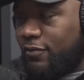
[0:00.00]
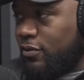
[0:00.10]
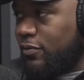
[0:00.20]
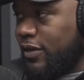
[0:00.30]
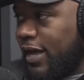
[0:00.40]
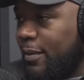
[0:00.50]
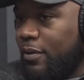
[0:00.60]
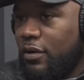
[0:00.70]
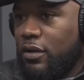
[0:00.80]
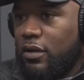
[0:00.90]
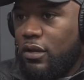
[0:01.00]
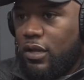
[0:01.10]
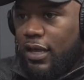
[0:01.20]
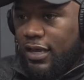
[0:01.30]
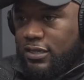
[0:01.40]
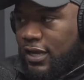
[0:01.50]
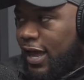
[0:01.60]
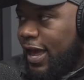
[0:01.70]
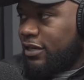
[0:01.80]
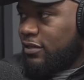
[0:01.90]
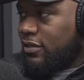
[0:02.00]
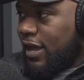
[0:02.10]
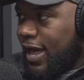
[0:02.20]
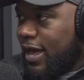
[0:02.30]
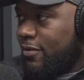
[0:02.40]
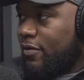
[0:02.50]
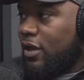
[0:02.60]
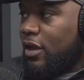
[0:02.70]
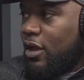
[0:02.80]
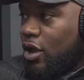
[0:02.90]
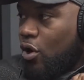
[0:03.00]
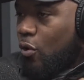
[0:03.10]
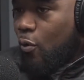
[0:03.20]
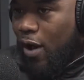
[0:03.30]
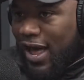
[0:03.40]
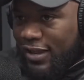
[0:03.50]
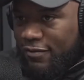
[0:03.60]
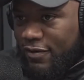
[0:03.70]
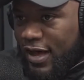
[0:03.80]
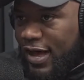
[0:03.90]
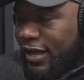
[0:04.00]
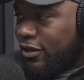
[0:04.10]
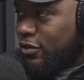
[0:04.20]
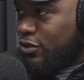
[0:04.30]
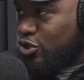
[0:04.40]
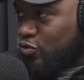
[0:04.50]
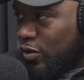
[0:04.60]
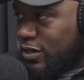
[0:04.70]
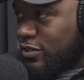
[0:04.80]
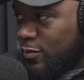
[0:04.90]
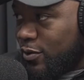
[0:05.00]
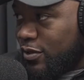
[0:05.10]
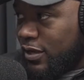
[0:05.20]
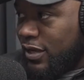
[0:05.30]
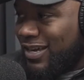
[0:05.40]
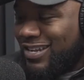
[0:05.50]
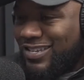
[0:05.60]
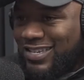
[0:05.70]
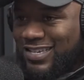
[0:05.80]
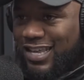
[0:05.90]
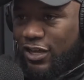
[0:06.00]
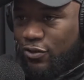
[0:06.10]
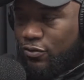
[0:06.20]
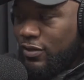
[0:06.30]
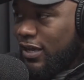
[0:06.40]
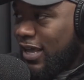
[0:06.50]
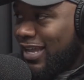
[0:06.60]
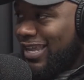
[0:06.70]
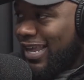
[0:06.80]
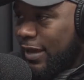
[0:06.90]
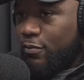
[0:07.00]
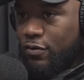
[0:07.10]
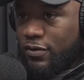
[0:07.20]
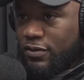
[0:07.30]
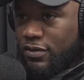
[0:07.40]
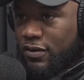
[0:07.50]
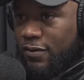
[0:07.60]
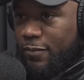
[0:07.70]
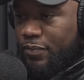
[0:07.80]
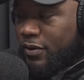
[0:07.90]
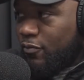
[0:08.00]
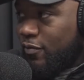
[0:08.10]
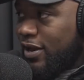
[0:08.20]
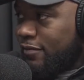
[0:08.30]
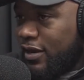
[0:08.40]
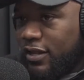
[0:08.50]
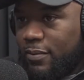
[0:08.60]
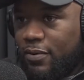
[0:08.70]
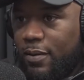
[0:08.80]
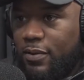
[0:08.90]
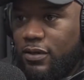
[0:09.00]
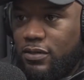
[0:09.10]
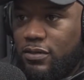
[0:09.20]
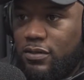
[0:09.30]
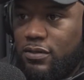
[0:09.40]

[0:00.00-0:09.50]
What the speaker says: for a rehabber is to actually have qualified, trustworthy, skilled laborers renovating their properties.